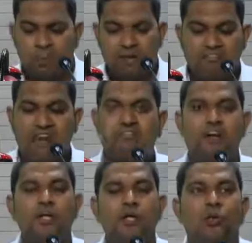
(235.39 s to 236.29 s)
But
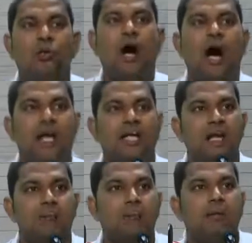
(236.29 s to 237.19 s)
whenever you are
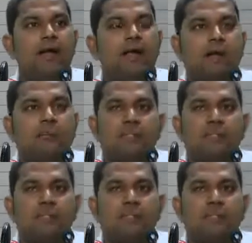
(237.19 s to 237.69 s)
implementing